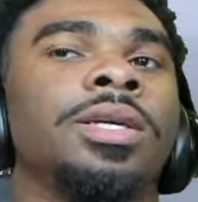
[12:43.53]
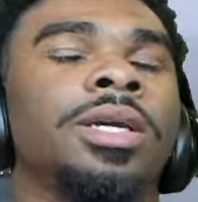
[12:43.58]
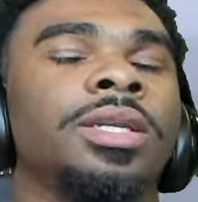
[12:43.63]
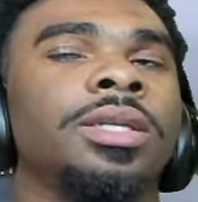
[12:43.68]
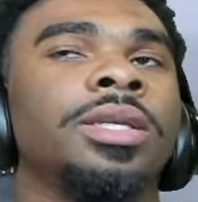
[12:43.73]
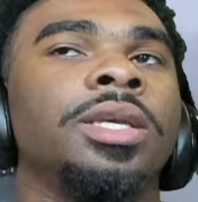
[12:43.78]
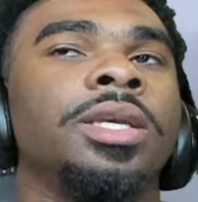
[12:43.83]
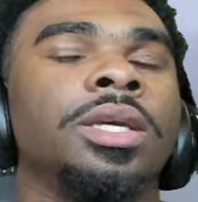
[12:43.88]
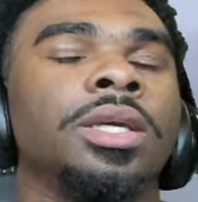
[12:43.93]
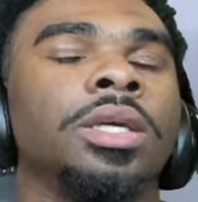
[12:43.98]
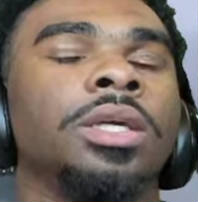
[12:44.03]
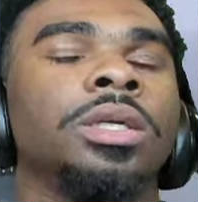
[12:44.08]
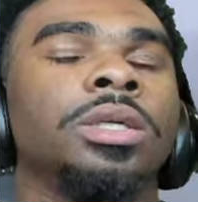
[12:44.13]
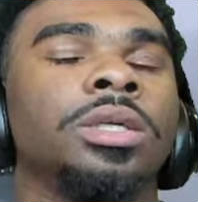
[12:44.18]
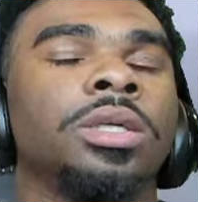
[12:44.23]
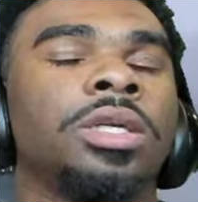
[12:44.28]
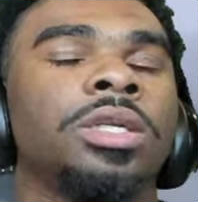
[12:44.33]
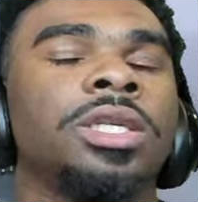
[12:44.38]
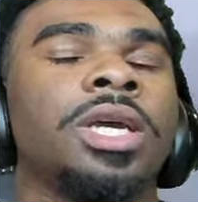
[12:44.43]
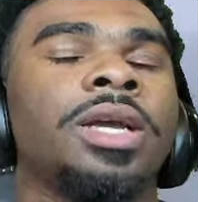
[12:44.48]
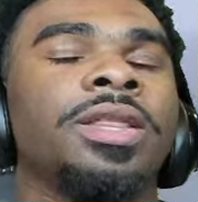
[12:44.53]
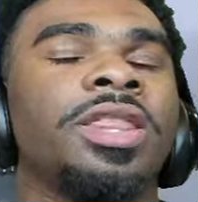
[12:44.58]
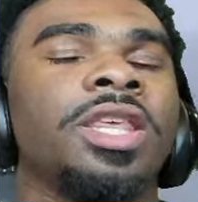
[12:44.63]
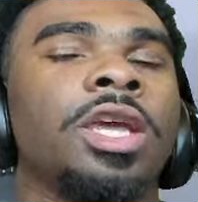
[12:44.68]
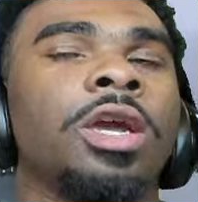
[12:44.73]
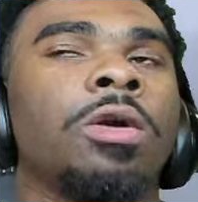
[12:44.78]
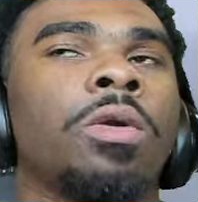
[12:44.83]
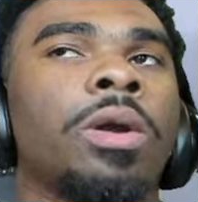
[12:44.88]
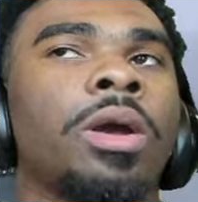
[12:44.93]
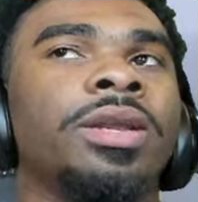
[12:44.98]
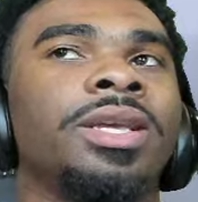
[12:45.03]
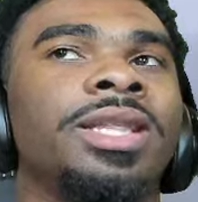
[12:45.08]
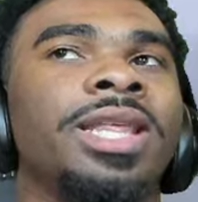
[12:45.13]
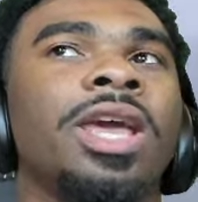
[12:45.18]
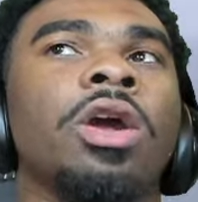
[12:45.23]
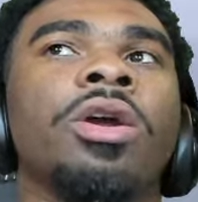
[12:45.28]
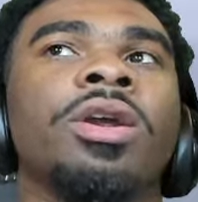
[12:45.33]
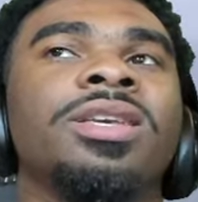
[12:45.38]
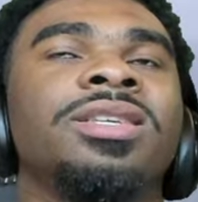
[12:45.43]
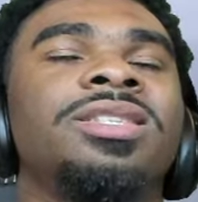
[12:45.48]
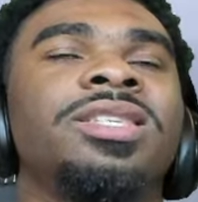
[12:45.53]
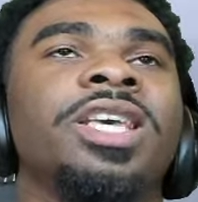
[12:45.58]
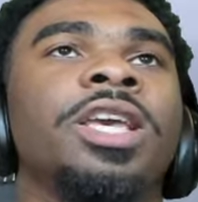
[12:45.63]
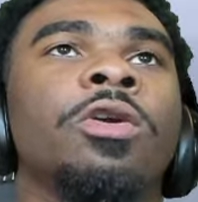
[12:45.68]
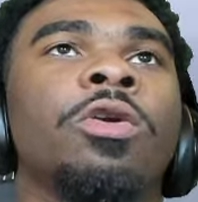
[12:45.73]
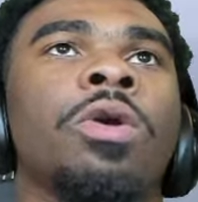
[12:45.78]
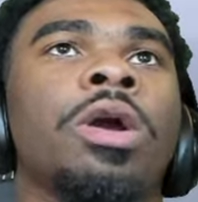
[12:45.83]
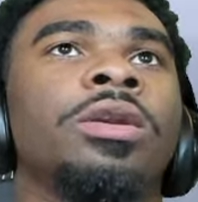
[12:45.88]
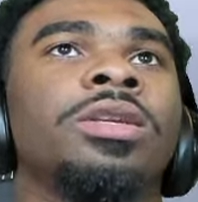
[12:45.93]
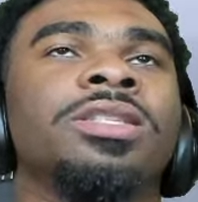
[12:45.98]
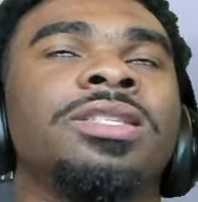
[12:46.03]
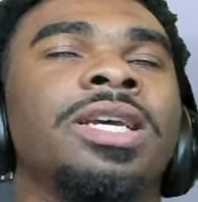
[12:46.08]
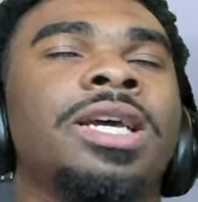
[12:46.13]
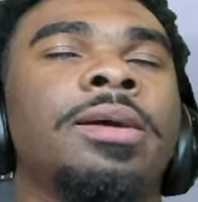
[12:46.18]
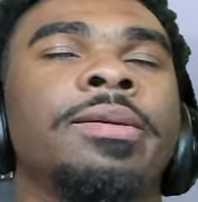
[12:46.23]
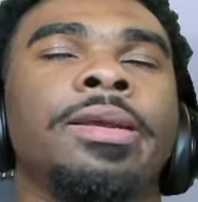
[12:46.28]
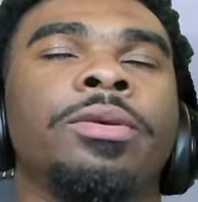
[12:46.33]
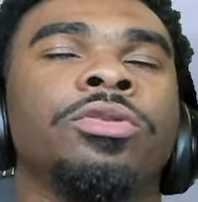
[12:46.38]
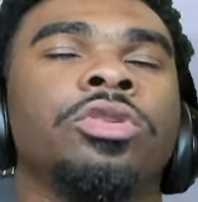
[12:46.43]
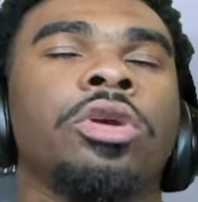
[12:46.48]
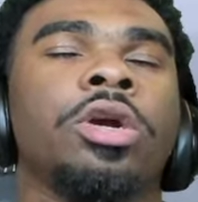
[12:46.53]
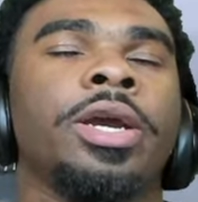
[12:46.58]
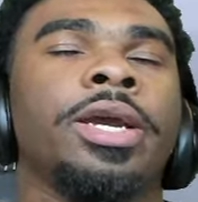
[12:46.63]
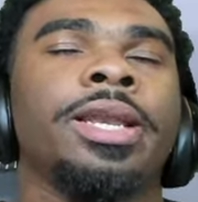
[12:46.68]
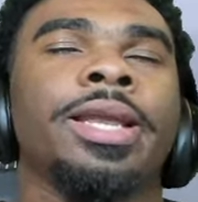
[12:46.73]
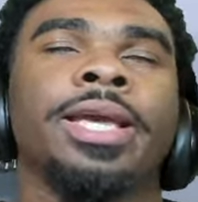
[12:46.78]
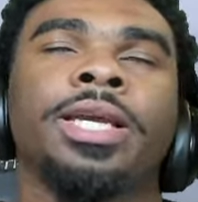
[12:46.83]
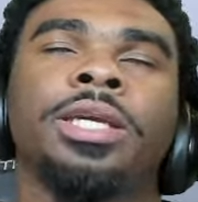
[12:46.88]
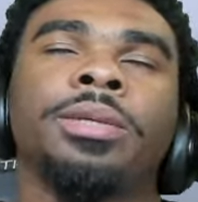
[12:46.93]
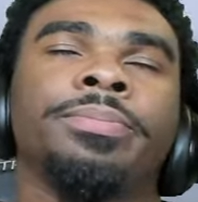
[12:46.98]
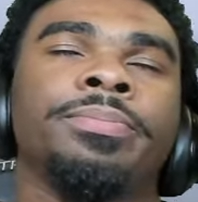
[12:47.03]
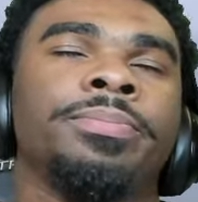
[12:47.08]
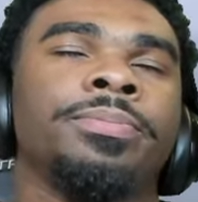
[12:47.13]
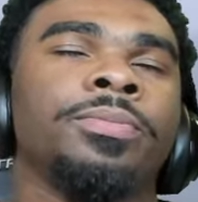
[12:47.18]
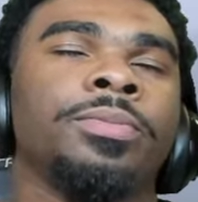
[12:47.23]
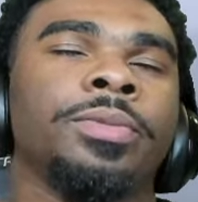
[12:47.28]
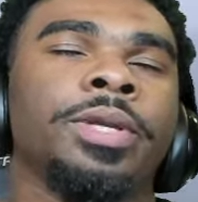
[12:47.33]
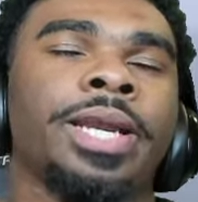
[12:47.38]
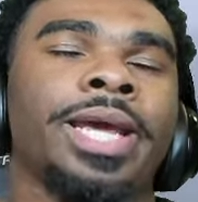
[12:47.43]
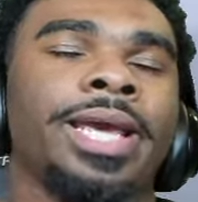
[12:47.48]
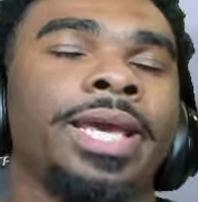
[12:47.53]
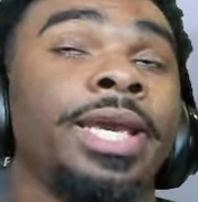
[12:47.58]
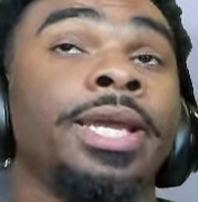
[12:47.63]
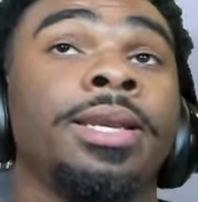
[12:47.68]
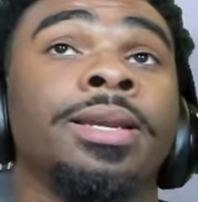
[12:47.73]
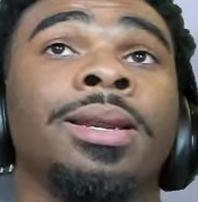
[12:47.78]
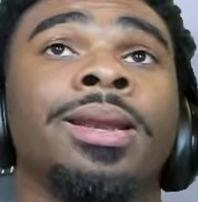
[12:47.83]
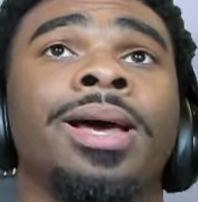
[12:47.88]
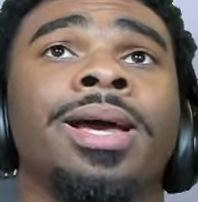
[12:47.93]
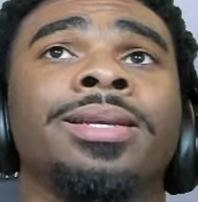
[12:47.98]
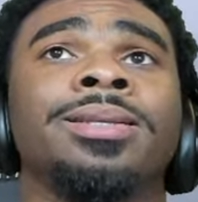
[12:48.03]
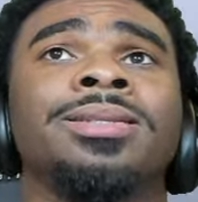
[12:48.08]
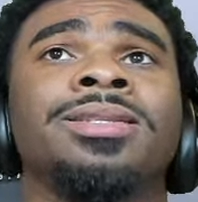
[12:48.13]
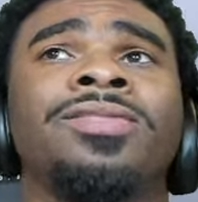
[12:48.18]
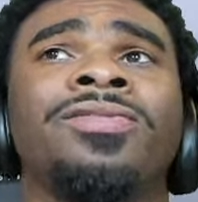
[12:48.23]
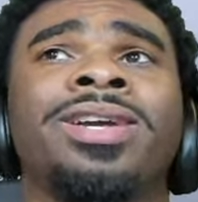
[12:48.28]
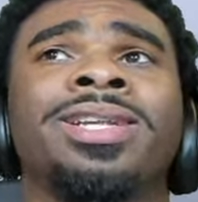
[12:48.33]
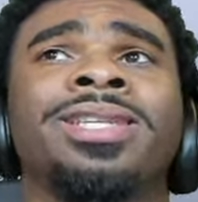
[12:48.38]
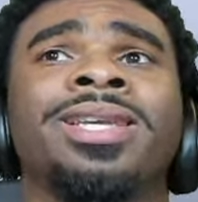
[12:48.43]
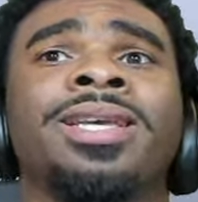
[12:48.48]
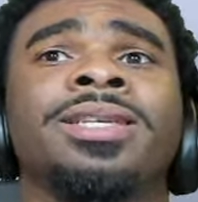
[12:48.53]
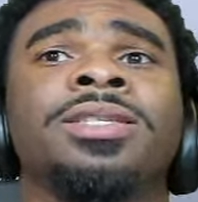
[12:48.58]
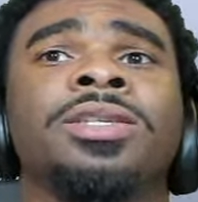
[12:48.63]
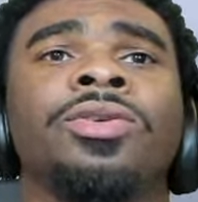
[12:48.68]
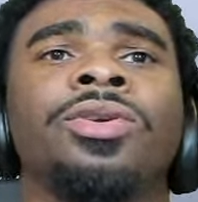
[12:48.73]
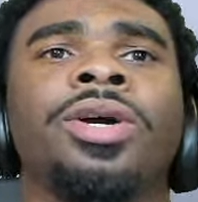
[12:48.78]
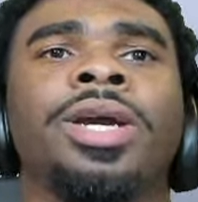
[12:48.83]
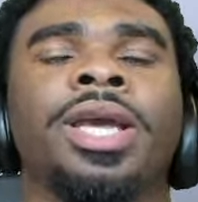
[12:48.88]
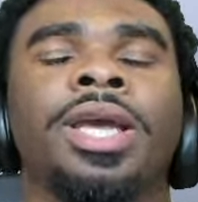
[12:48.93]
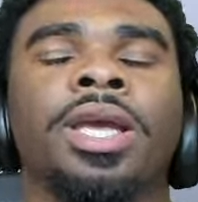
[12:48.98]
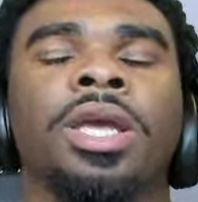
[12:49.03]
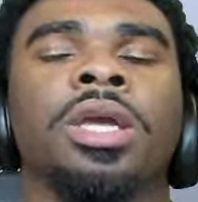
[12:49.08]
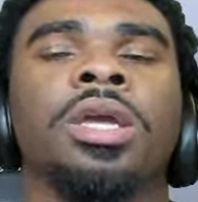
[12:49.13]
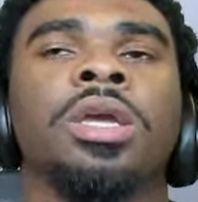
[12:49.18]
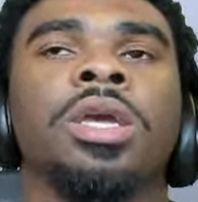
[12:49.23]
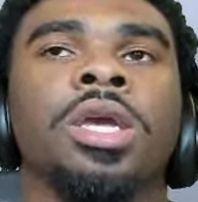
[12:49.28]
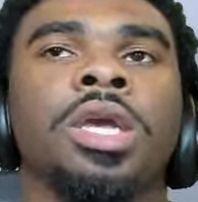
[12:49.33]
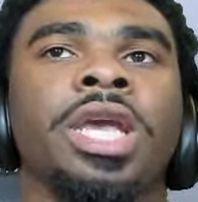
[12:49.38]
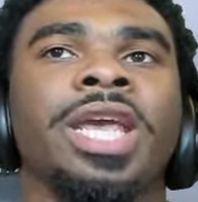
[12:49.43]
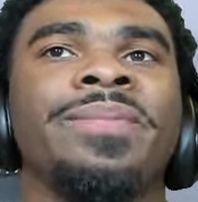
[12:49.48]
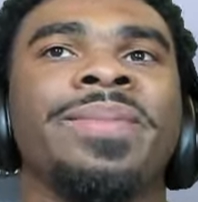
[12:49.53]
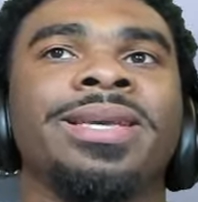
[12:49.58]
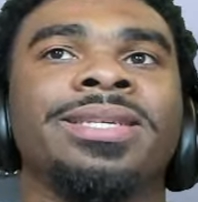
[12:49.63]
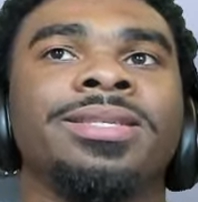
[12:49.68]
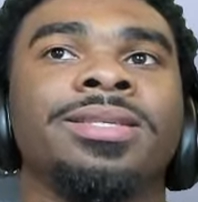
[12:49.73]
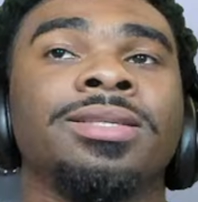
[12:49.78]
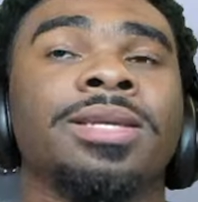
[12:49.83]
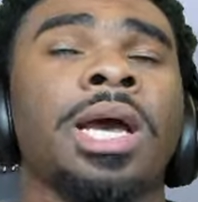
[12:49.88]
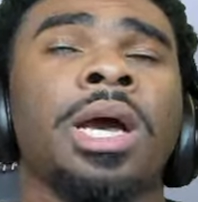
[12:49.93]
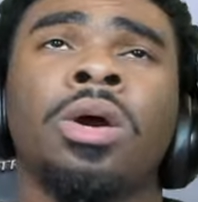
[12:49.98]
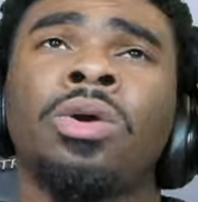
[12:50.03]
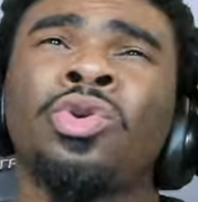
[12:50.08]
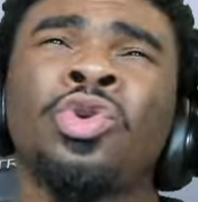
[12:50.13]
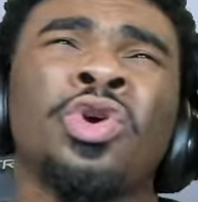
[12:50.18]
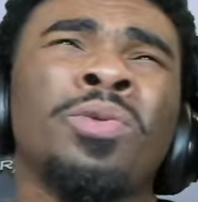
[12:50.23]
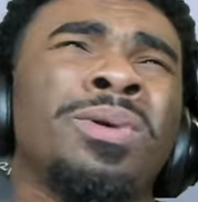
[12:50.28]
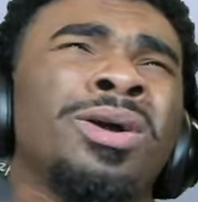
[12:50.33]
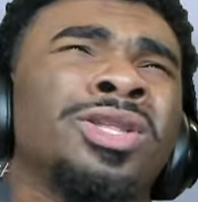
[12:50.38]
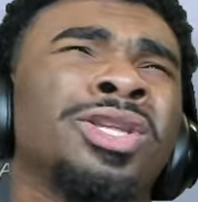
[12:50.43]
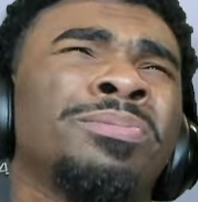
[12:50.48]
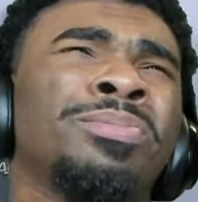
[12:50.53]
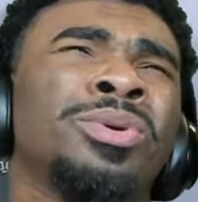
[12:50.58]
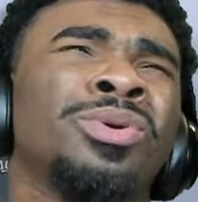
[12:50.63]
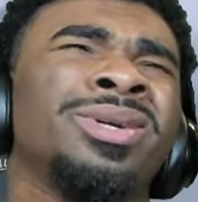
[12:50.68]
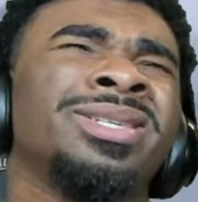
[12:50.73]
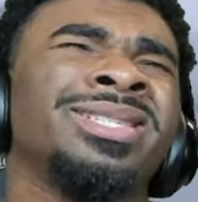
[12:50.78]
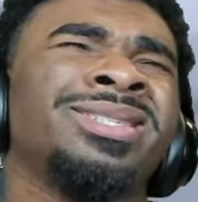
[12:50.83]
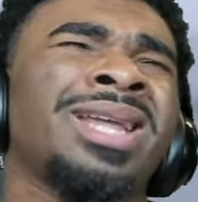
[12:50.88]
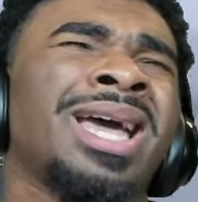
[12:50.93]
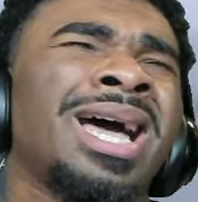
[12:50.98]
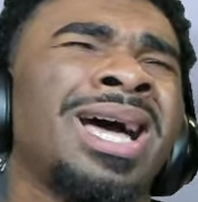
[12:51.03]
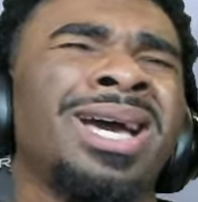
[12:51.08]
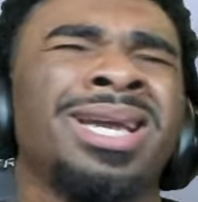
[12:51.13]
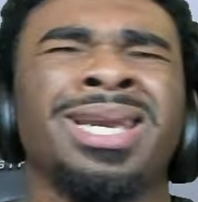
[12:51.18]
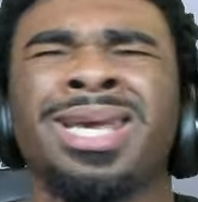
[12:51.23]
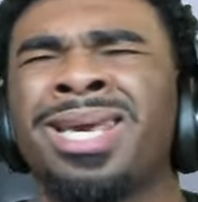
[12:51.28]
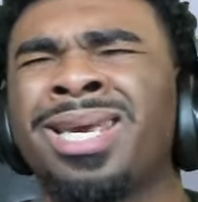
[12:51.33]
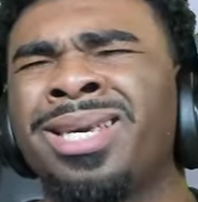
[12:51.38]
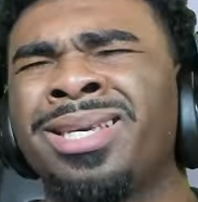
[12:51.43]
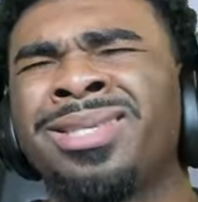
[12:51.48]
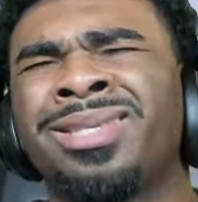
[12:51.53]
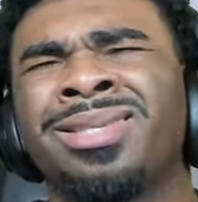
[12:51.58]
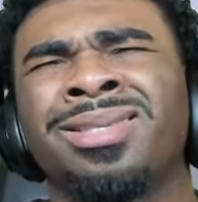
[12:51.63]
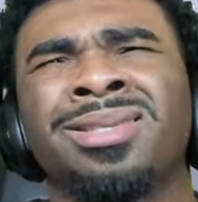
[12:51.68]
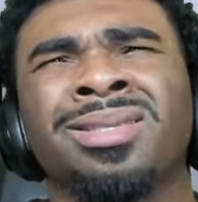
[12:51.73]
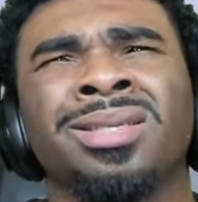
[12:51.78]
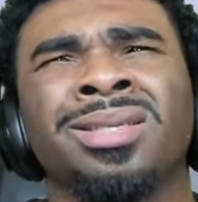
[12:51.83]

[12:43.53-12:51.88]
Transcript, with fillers: Yeah, because I think around they already say around this time they was already like like hitting a lot and stuff like that. So okay, it makes sense. I don't know about the Bruins nowadays.